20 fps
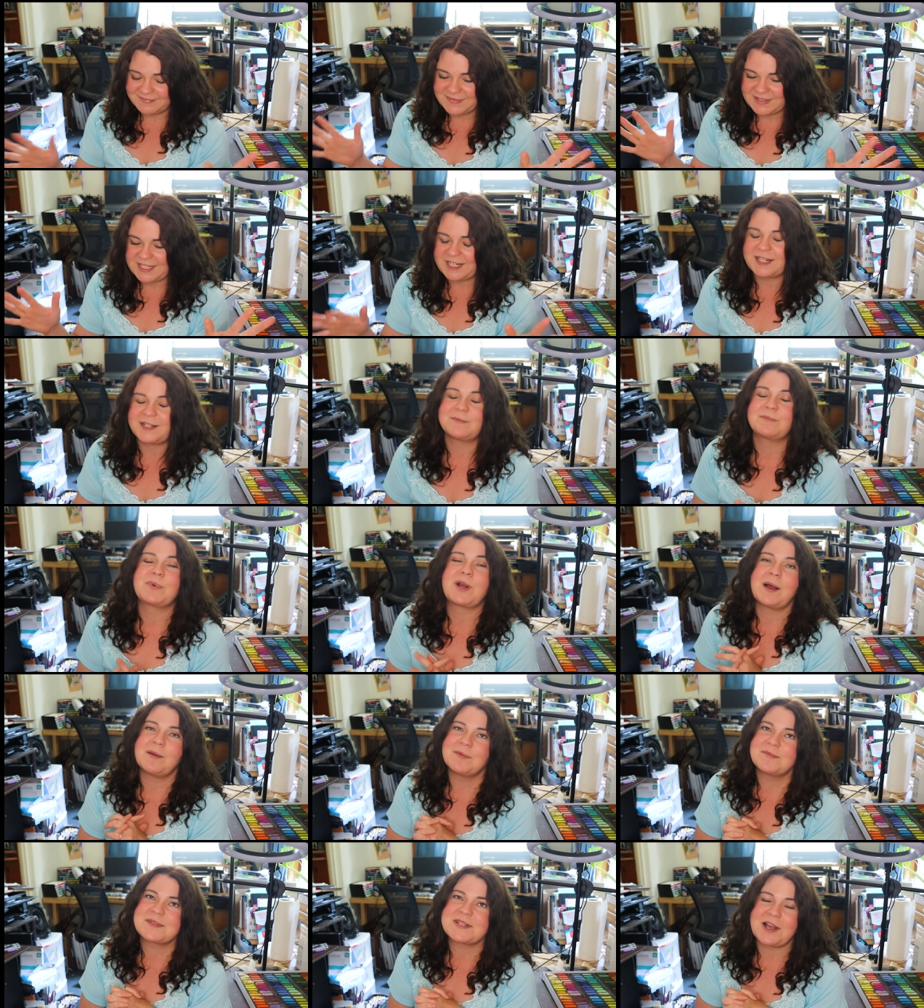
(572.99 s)
There,
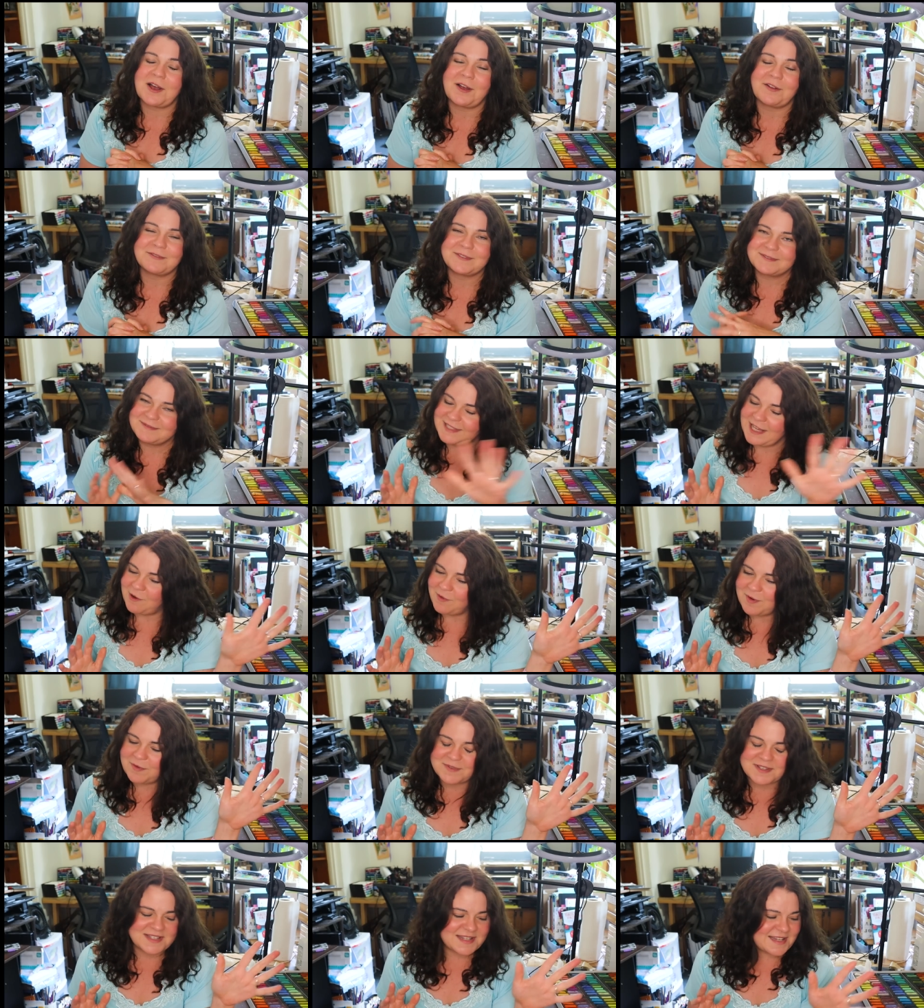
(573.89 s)
problem solved. That
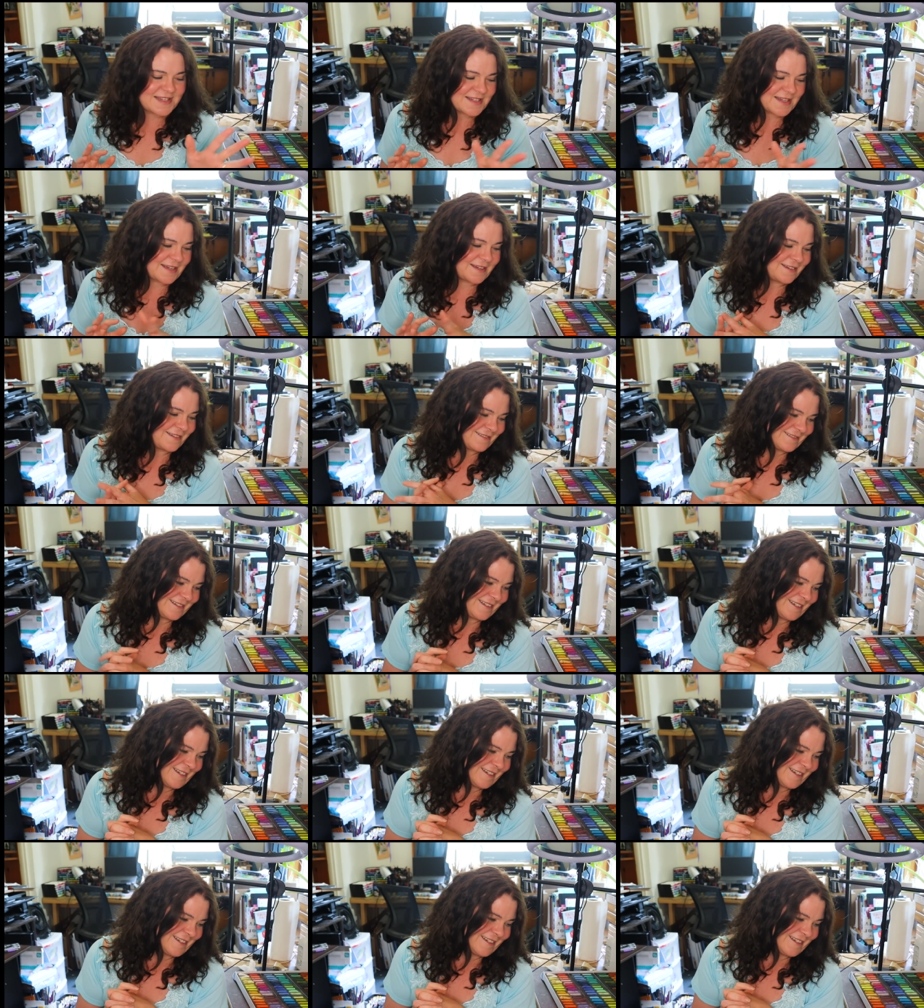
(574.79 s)
one was easy.